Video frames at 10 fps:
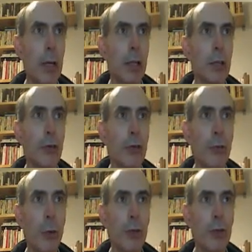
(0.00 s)
because the
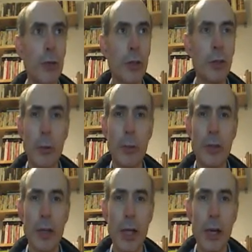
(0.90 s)
voltage at this point
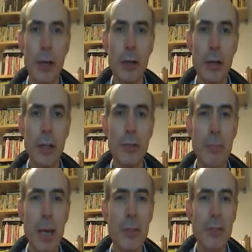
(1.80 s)
here is
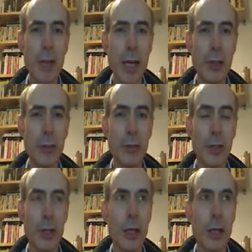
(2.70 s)
maintained